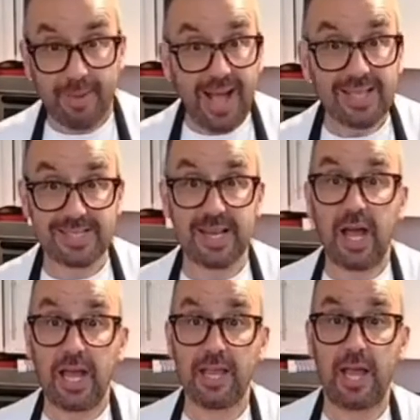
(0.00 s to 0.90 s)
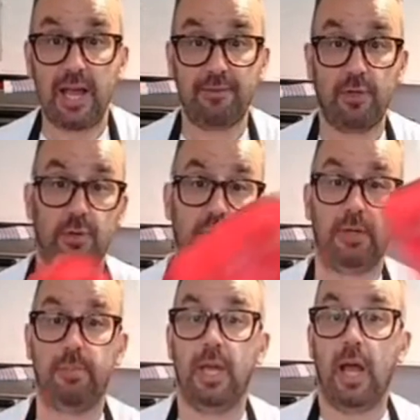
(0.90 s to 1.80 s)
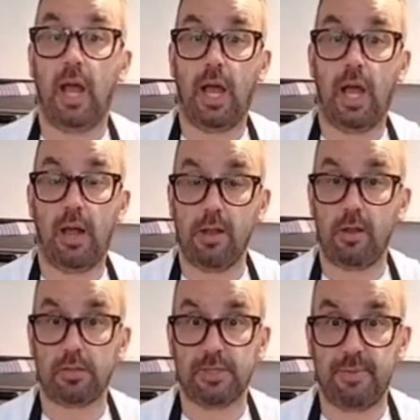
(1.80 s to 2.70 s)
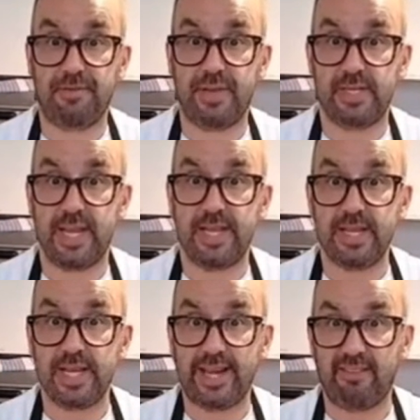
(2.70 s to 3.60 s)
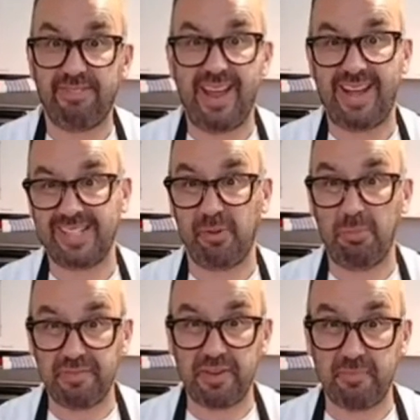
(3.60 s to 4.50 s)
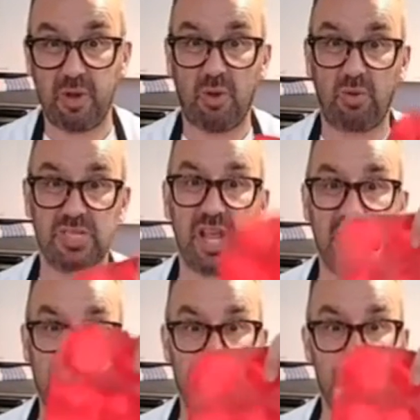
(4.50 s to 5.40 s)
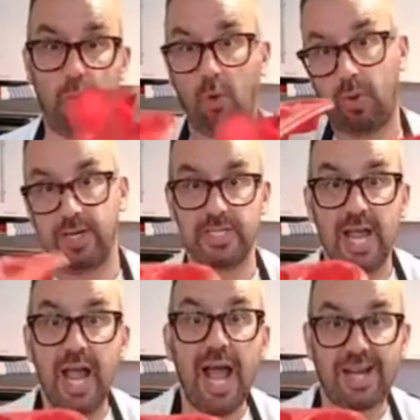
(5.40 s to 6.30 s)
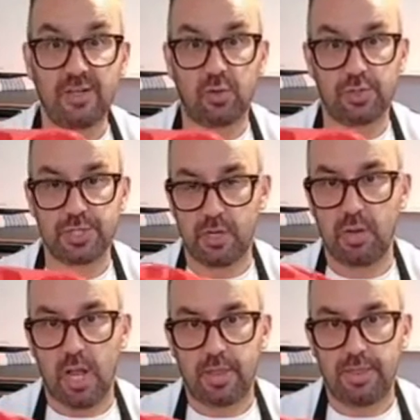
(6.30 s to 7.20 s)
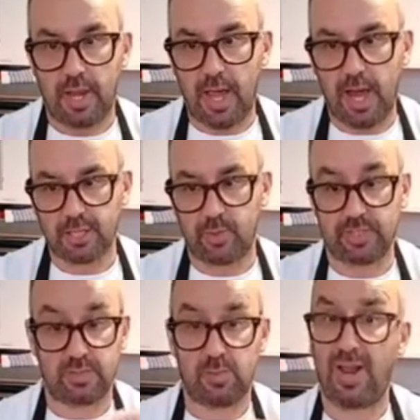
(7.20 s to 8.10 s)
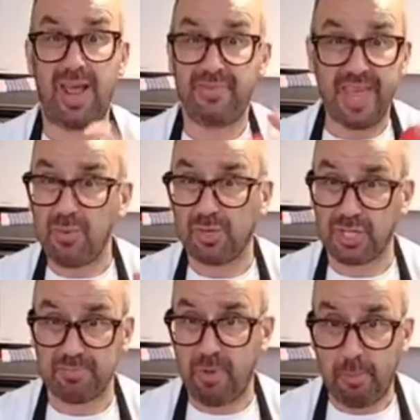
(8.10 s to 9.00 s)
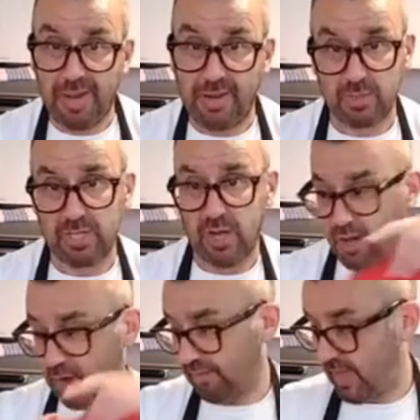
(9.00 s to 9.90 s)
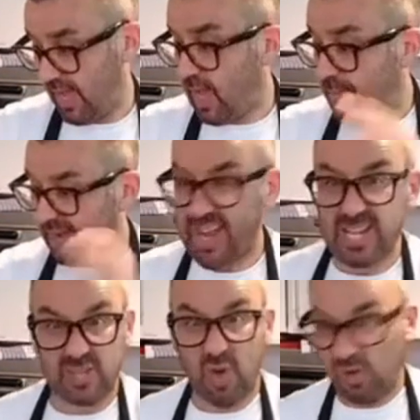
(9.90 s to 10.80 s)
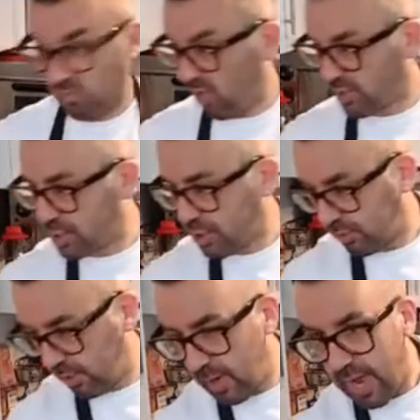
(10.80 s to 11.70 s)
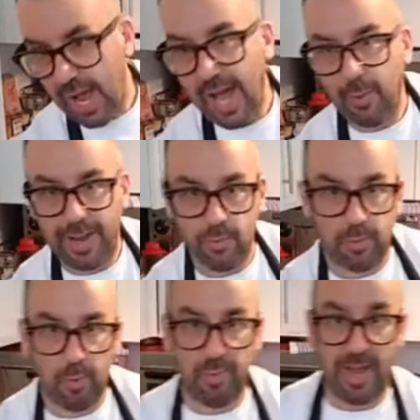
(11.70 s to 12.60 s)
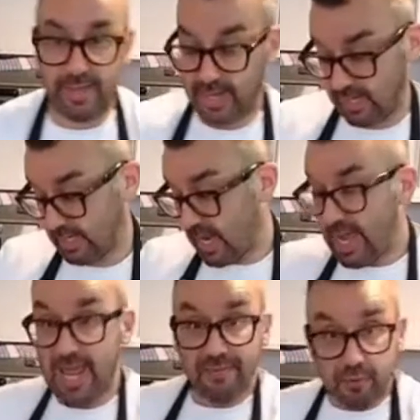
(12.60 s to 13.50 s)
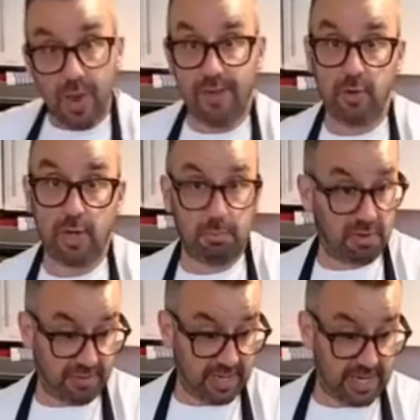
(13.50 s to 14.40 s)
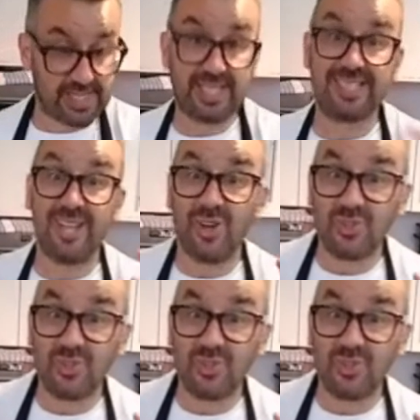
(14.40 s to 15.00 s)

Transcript: past, I have cooked them, lots of muffins in these little flexible muffin moulds, the small ones and also the larger ones as well, and they will just pop out of there. But I just want to show you how I would prepare these. If you haven't got muffin cases,